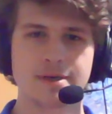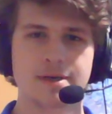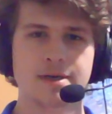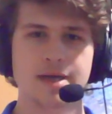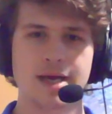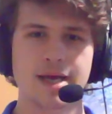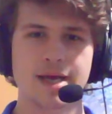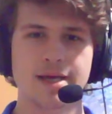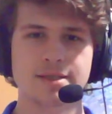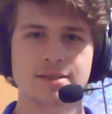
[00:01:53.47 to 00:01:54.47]

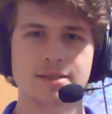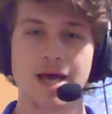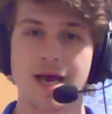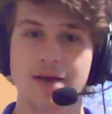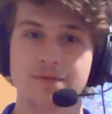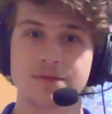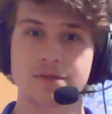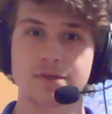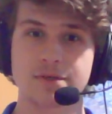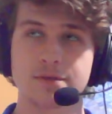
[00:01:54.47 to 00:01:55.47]
And after
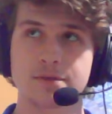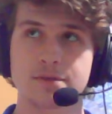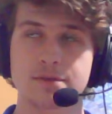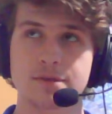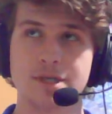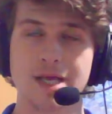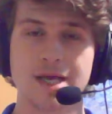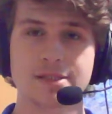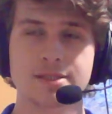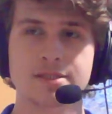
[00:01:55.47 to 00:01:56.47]
your
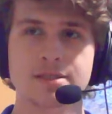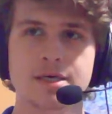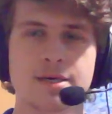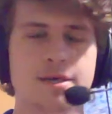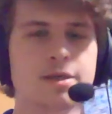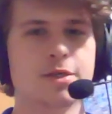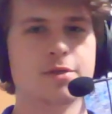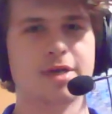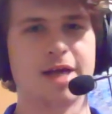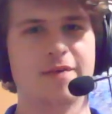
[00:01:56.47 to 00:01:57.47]
classes, you
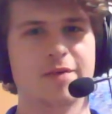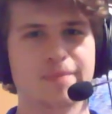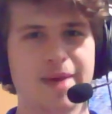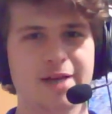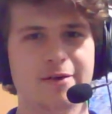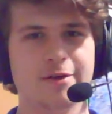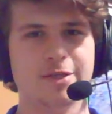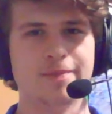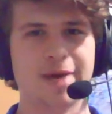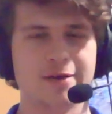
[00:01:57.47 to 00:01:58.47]
then have your background. Your
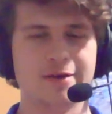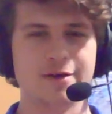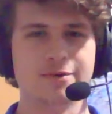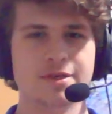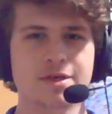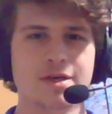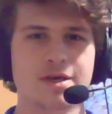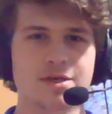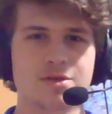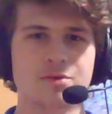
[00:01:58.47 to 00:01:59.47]
background
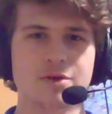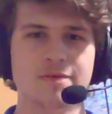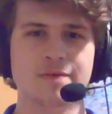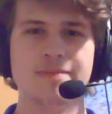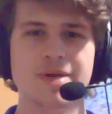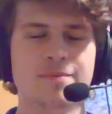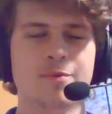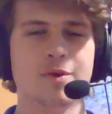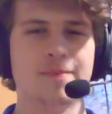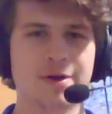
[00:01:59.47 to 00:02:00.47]
is sort of a bit more
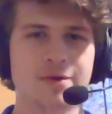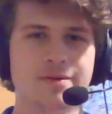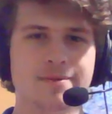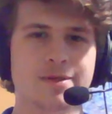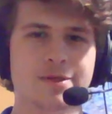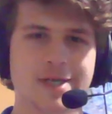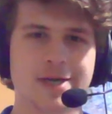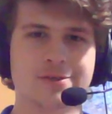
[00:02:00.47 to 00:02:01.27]
about your character's